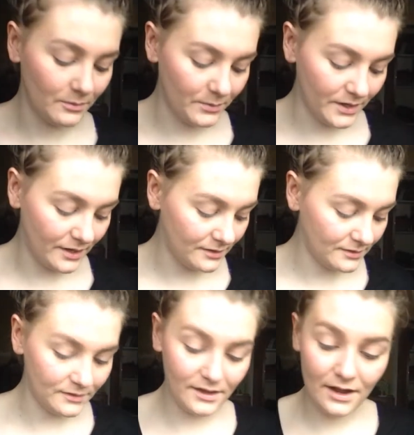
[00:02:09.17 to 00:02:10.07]
But
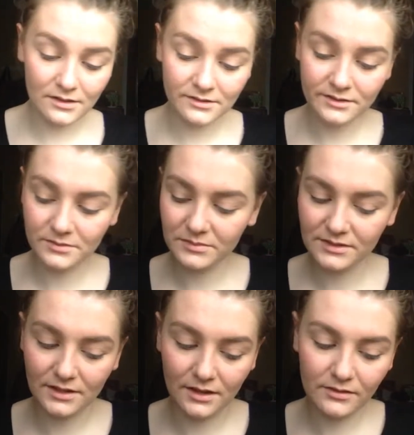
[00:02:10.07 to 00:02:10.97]
the colors
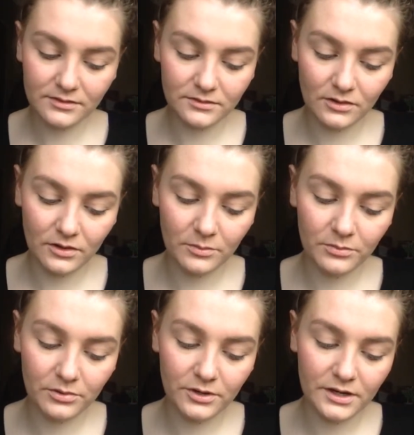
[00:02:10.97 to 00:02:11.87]
themselves are
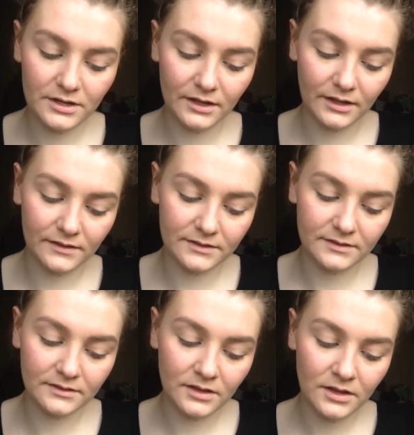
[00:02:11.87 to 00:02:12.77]
pretty
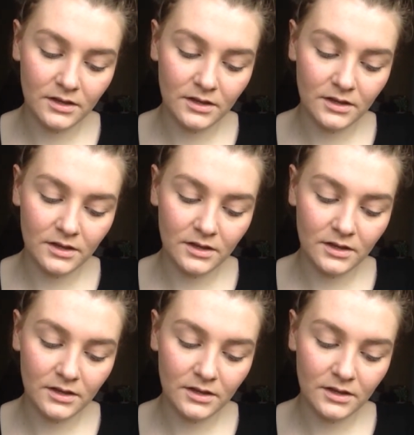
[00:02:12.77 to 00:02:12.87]
nice.